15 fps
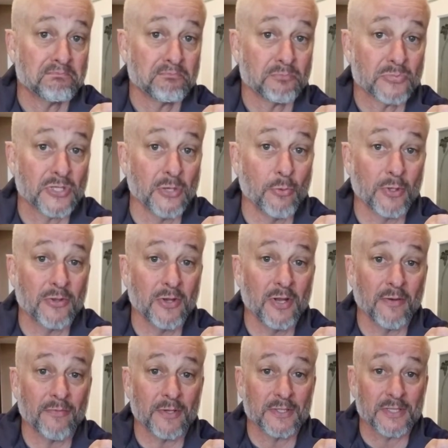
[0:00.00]
See what the
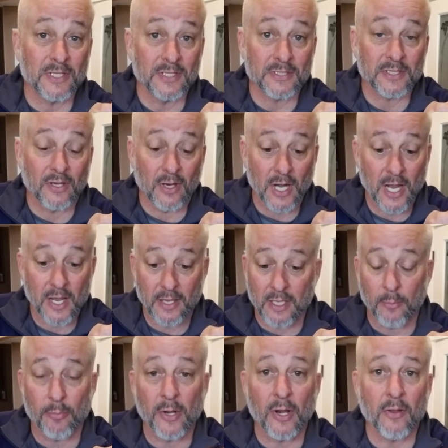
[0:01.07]
difference is, all right?
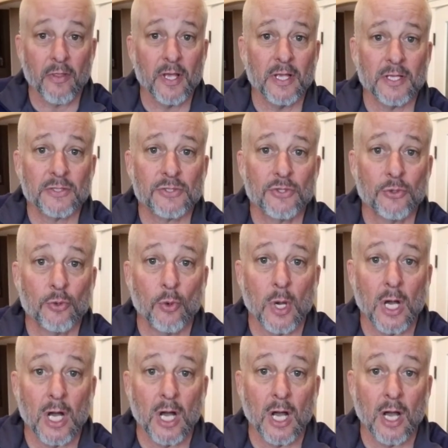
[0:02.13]
Compare this to
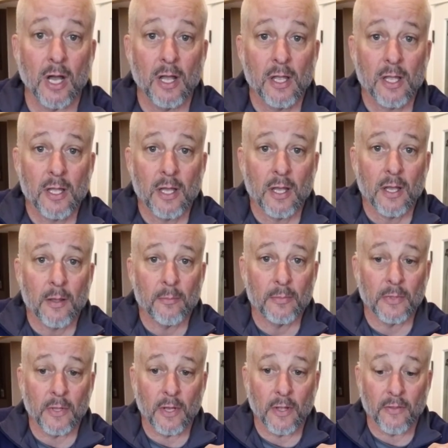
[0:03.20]

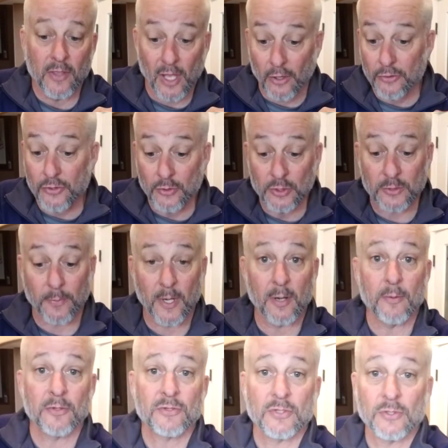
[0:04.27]
the other 2
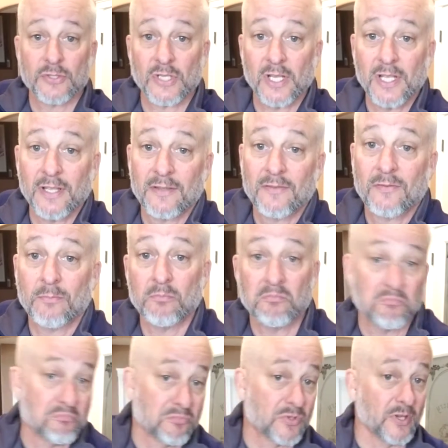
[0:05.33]
experiments you see and
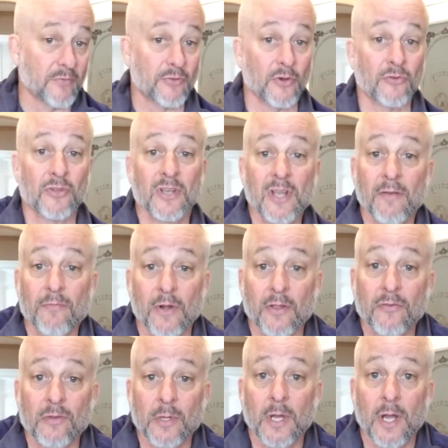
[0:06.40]
see if there's a
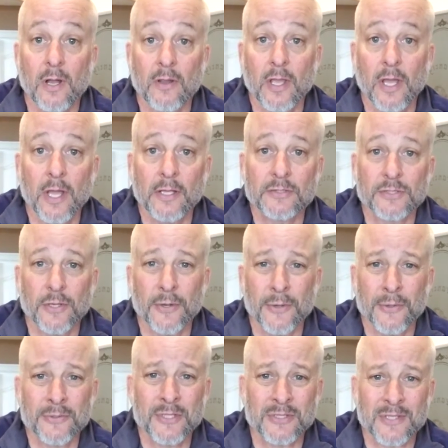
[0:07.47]
difference, okay?
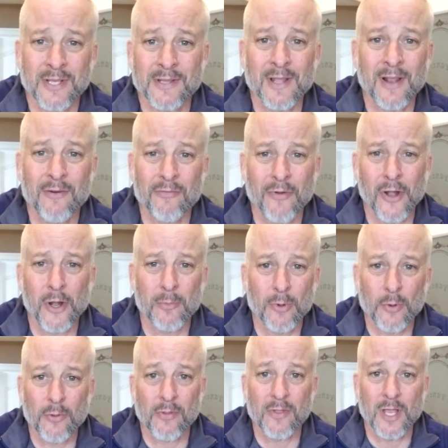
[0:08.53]
So just another
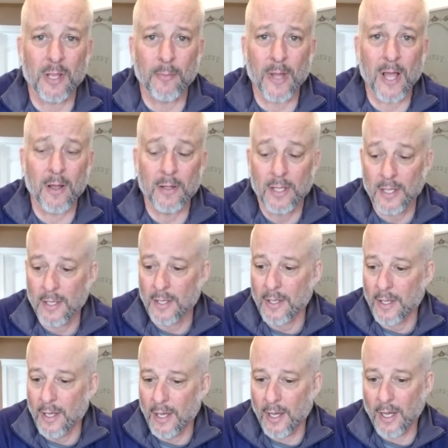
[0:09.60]
variable to think about.
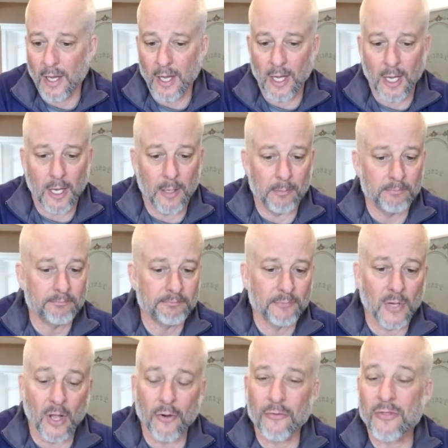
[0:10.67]

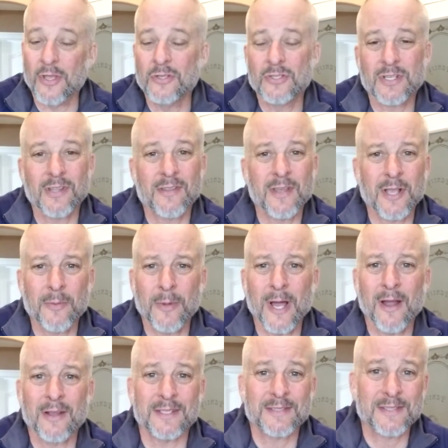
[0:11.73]
Other things you can think
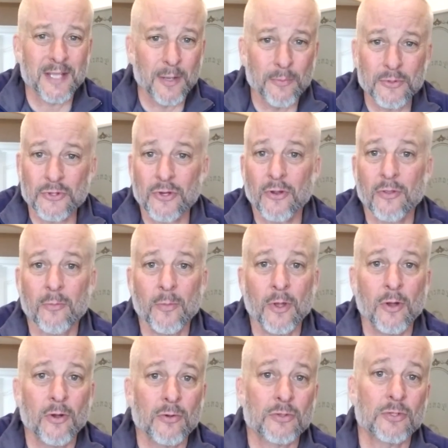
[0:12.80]
about is temperature of the
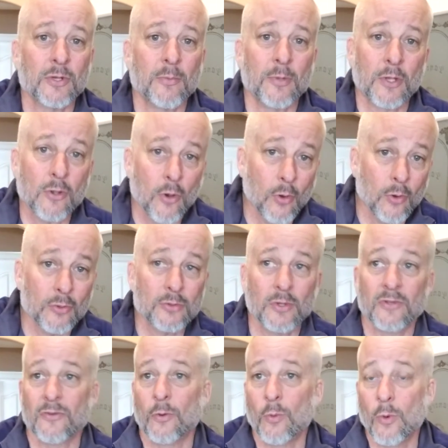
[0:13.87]
milk. Should it be cold?
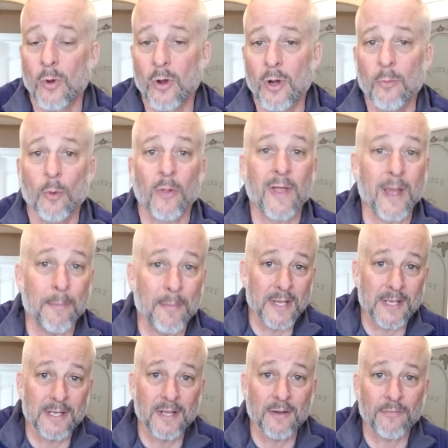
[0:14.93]
Is it warm? Will that
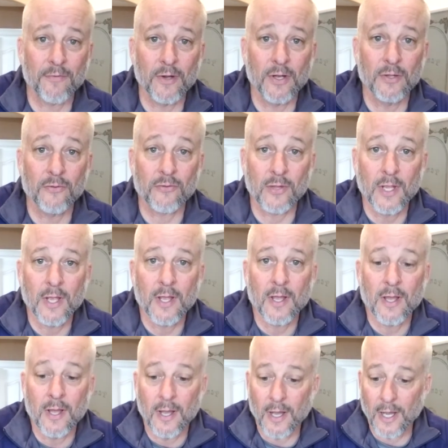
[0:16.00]
a difference?
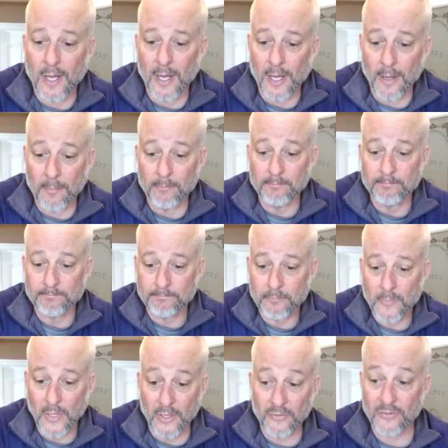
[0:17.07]

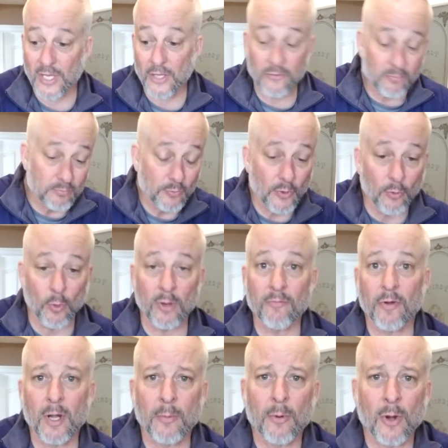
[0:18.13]
In this case, the one
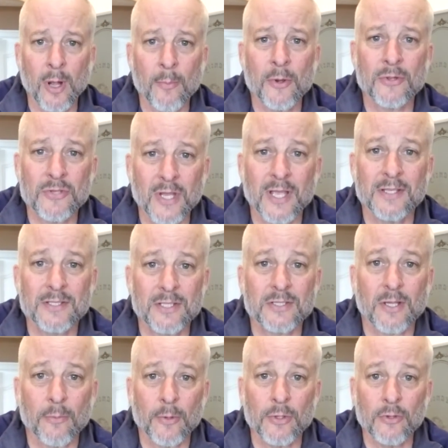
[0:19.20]
variable I'm going to change is
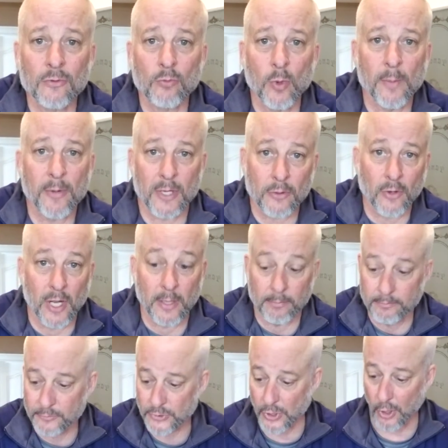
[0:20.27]
I'm going to use whipping cream.
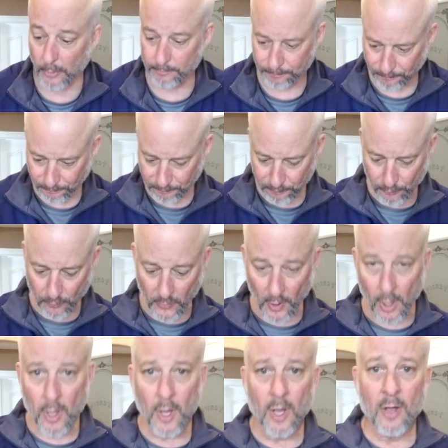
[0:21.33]
So
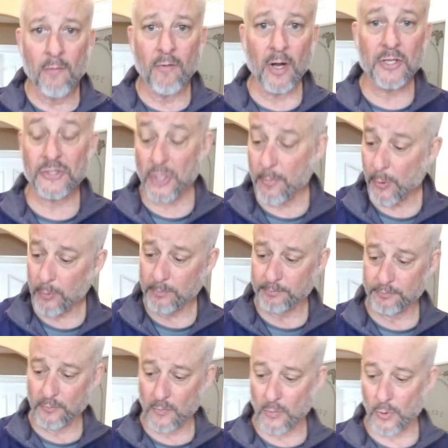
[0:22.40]
very simple.
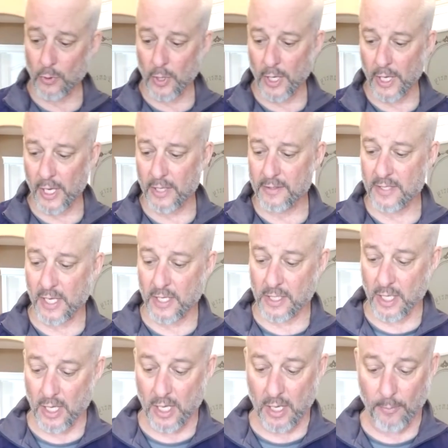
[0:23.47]
Go ahead and take,
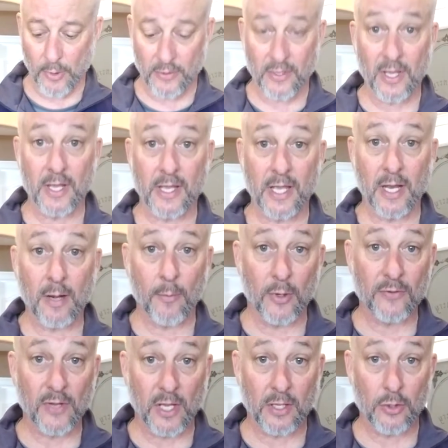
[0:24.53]
I'm going
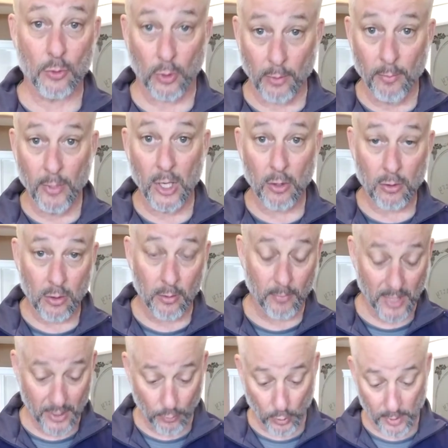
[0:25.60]
to take your milk or
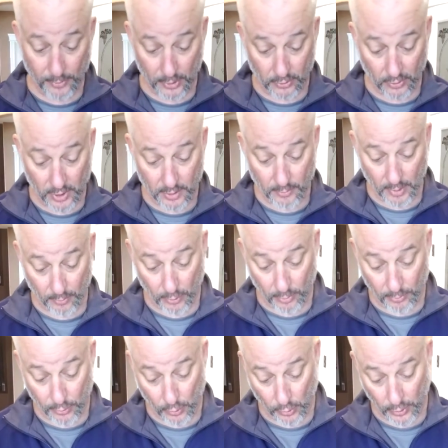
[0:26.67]
my whipping cream. I'm going
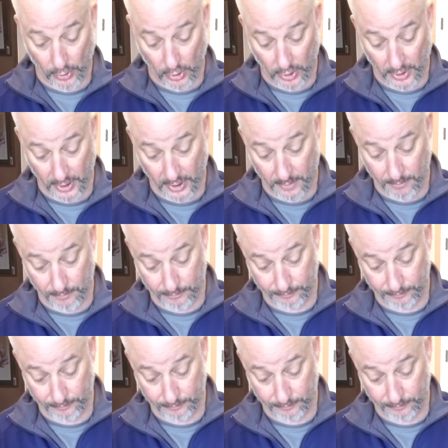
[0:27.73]
to pour it on in.